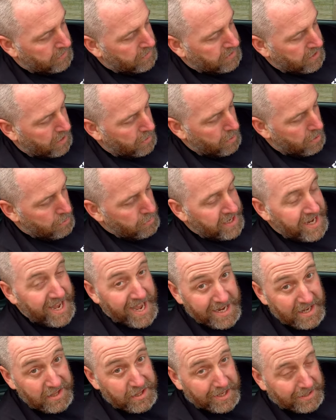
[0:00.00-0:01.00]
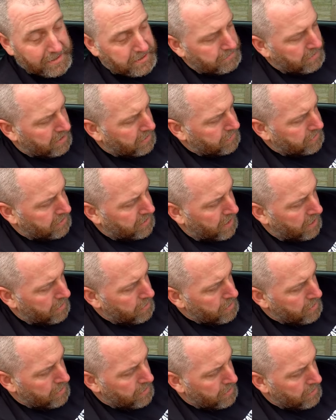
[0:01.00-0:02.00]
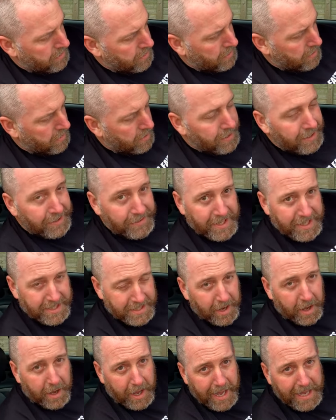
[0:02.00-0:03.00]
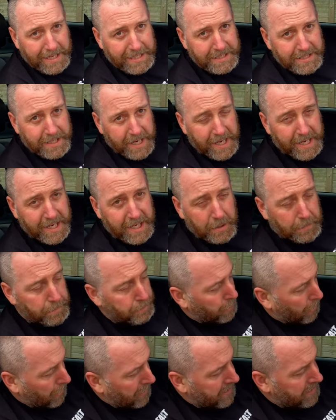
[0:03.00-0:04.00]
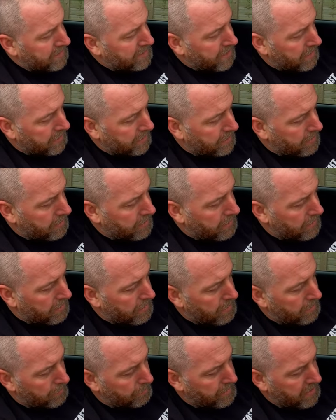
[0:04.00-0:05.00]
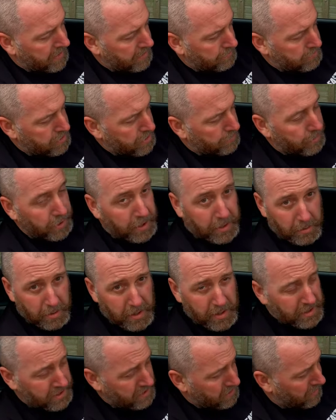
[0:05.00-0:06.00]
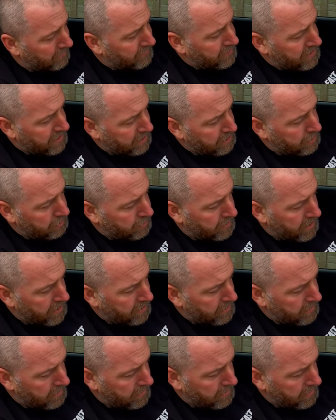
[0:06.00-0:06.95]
so only 8,000 miles ago, this car has a complete BMW service history.